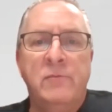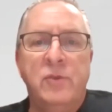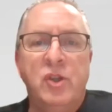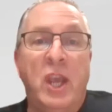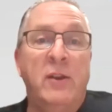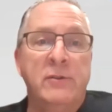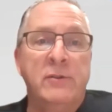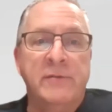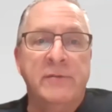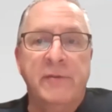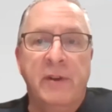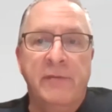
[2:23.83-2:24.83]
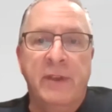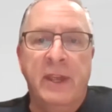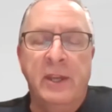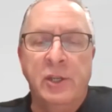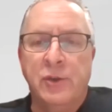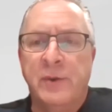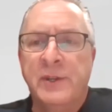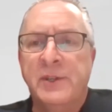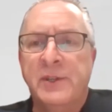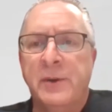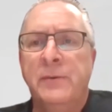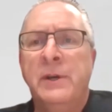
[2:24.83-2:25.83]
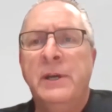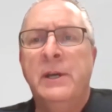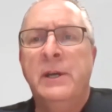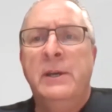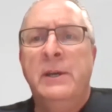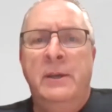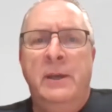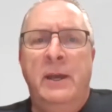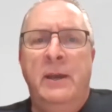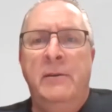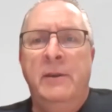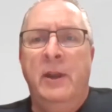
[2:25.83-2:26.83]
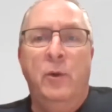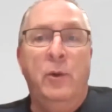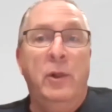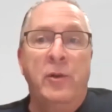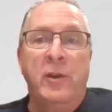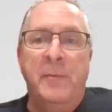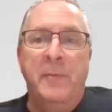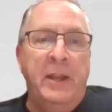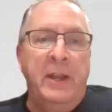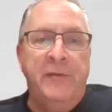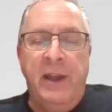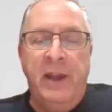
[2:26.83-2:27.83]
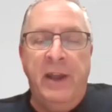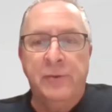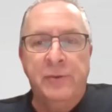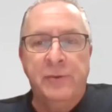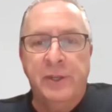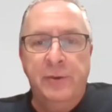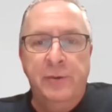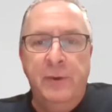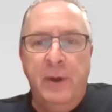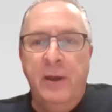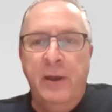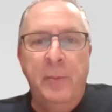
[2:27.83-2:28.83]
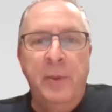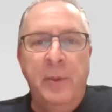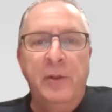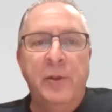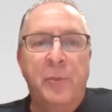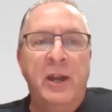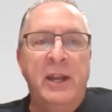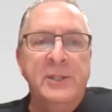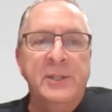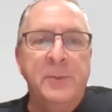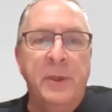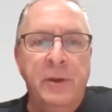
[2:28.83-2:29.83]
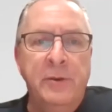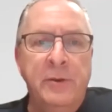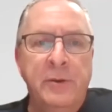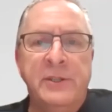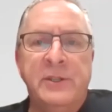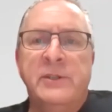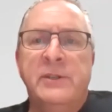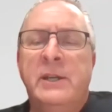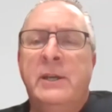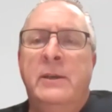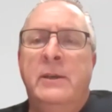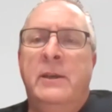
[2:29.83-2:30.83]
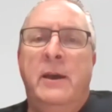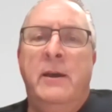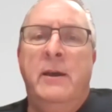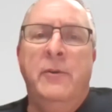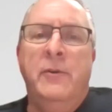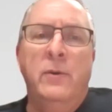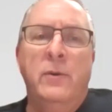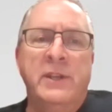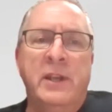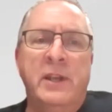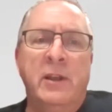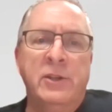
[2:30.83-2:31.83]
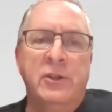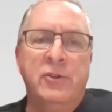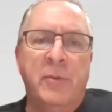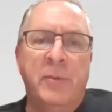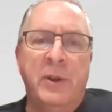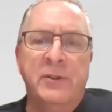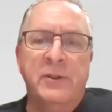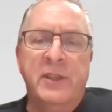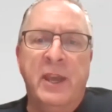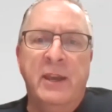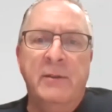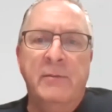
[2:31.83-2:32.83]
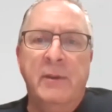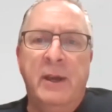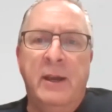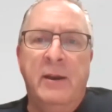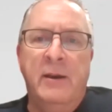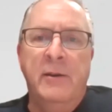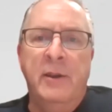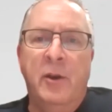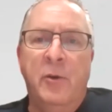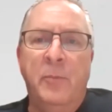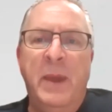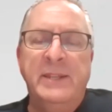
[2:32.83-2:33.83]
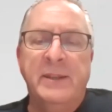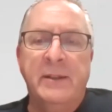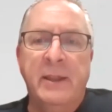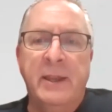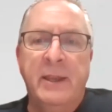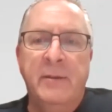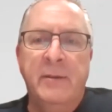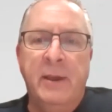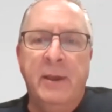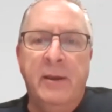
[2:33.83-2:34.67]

channels of the industry. So, clearly the manufacturers who build the products we use, the wholesalers and distributors that basically